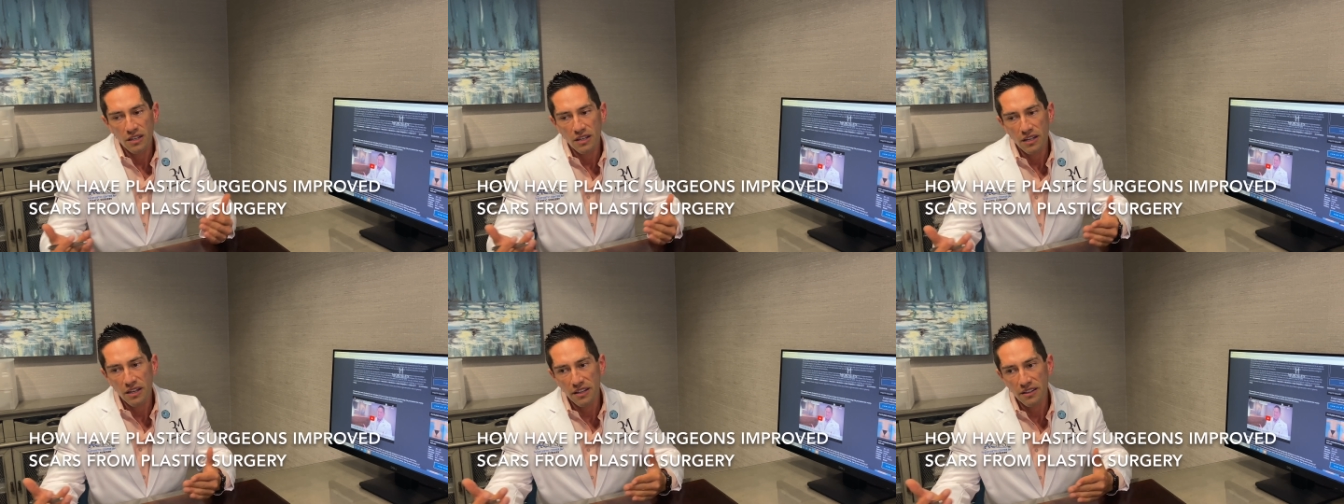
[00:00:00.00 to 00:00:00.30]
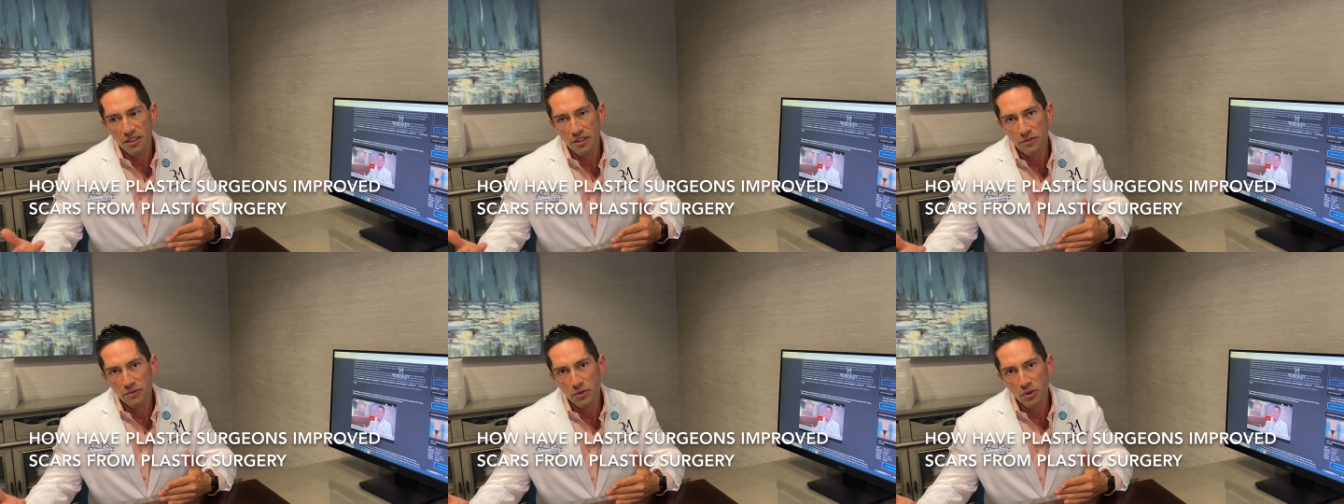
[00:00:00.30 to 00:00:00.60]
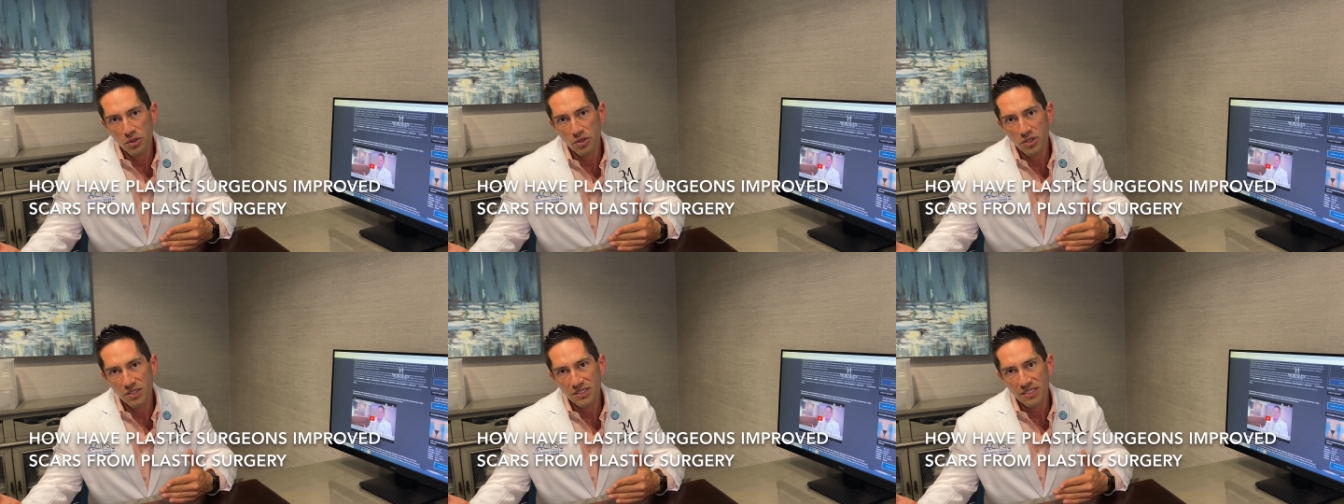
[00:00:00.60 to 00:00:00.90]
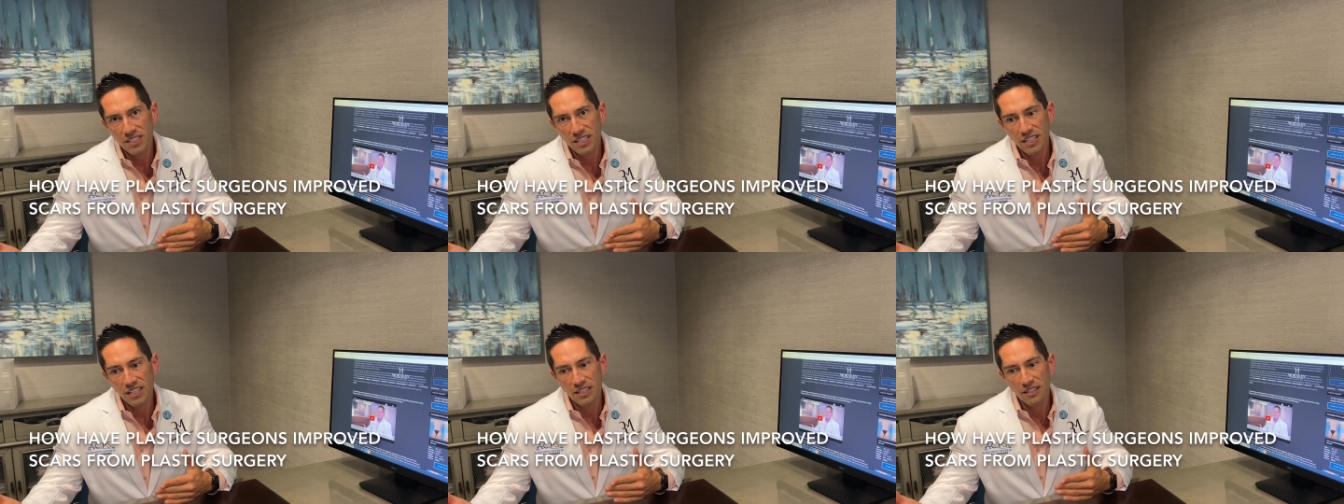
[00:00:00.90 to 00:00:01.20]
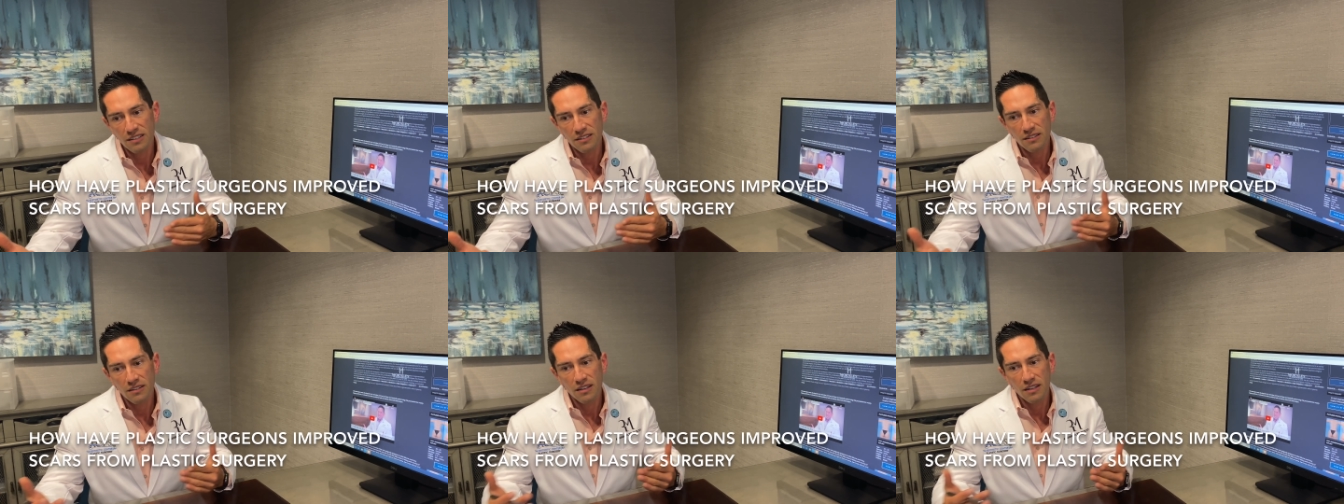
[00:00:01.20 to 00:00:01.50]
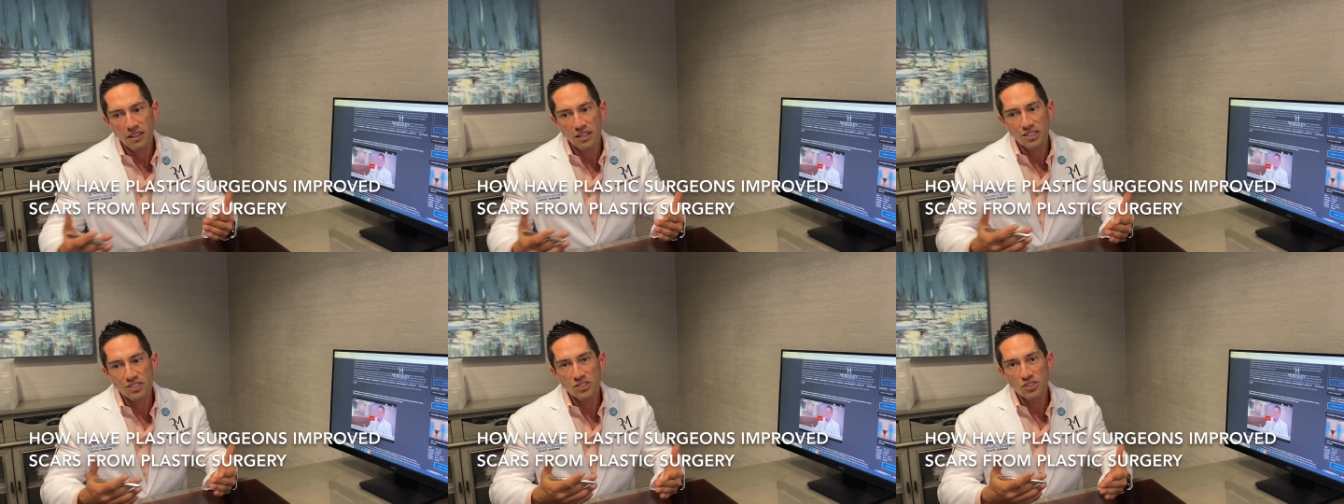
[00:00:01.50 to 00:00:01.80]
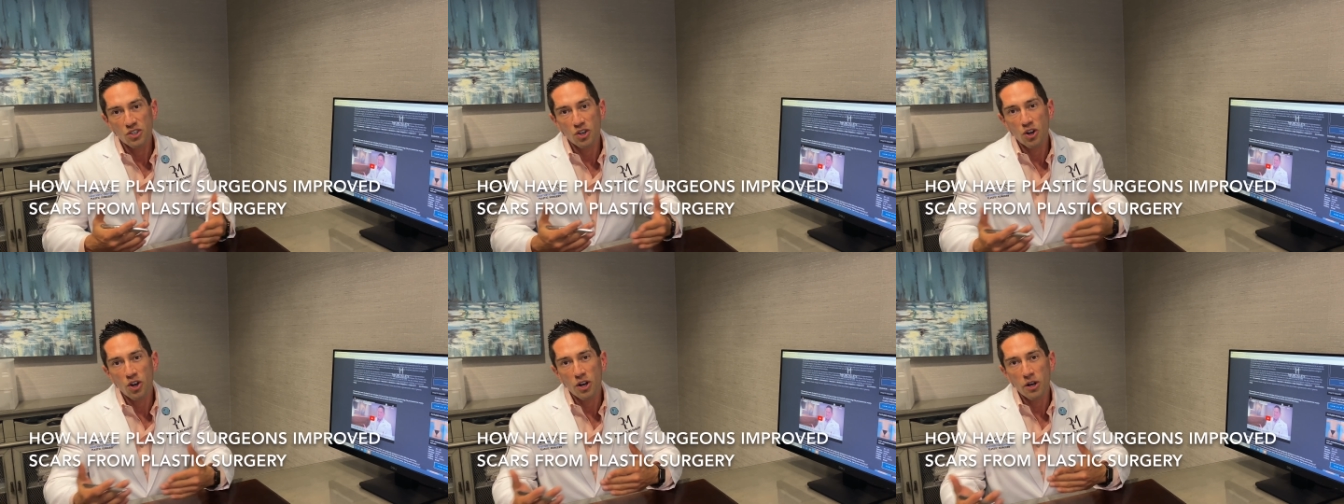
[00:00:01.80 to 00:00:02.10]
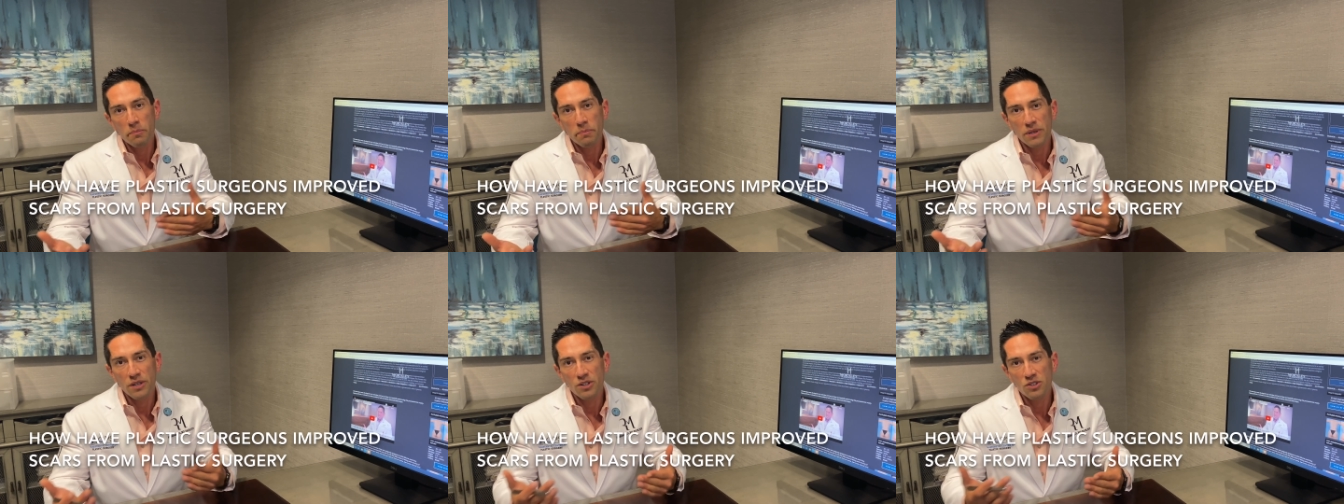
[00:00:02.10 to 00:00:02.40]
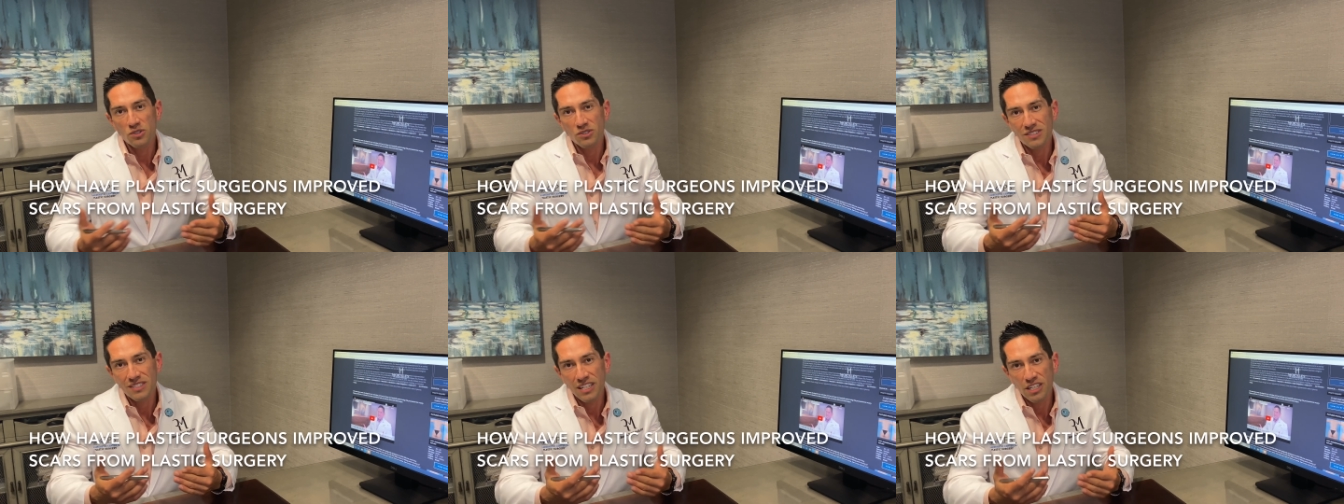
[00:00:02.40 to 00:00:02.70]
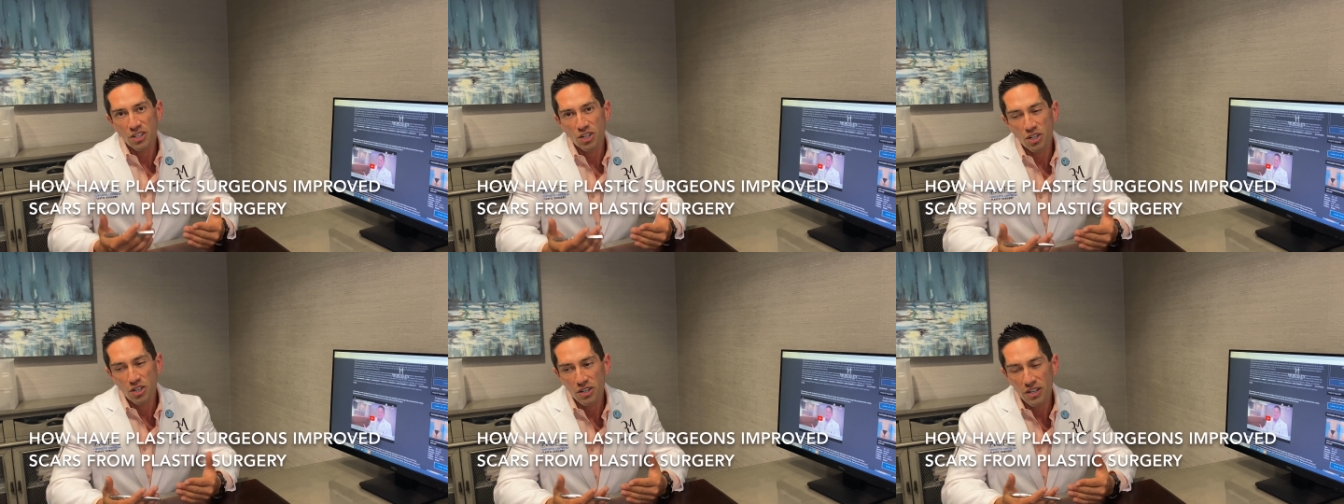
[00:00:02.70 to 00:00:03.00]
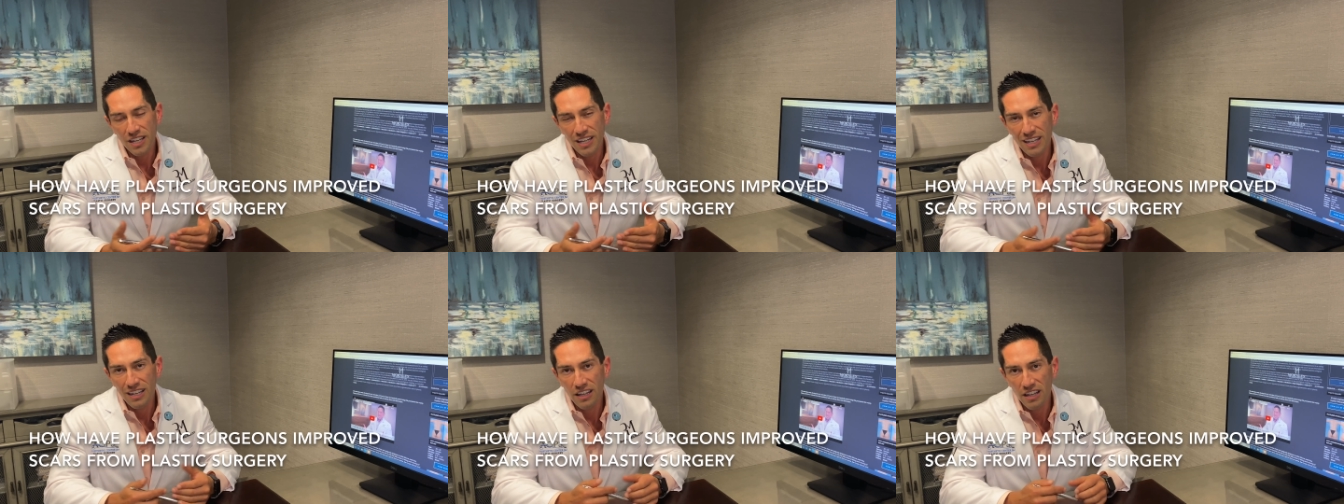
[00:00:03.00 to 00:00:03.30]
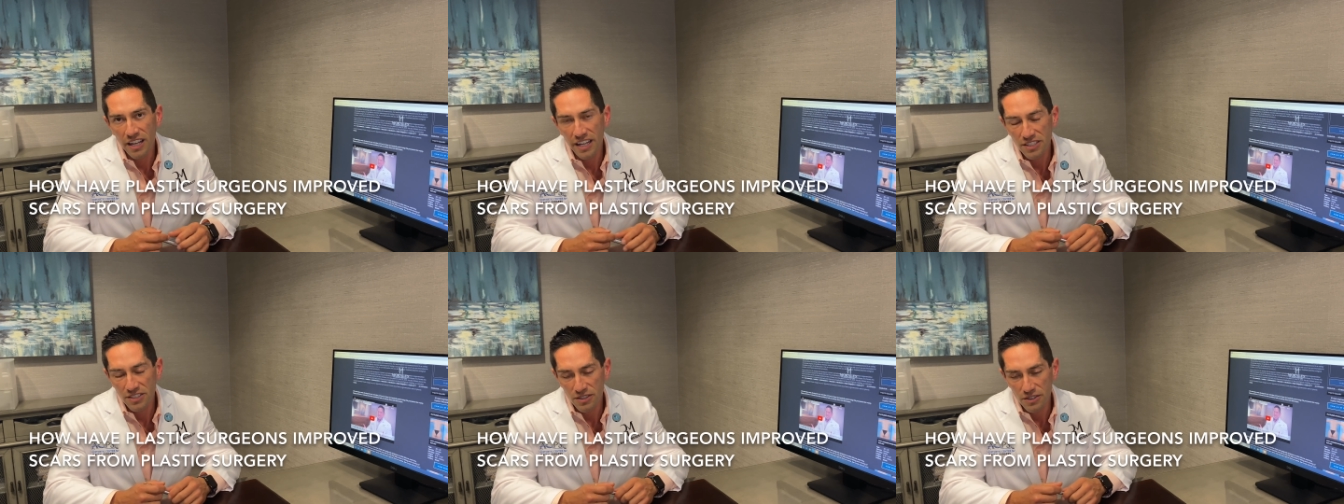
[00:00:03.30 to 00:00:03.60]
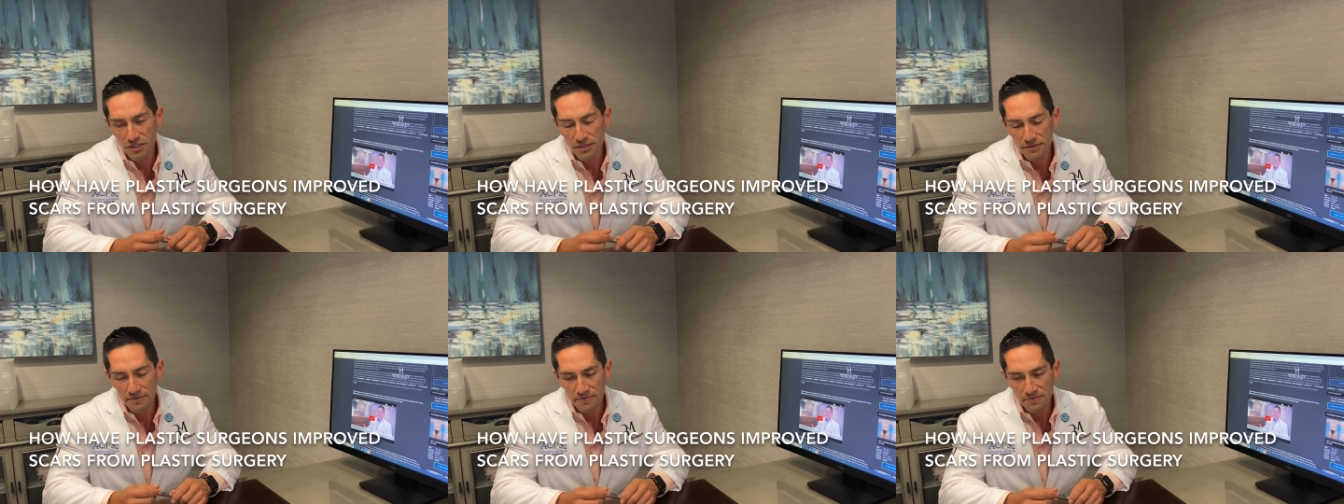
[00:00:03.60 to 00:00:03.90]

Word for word: and therefore the skin scar appears thinner and lighter.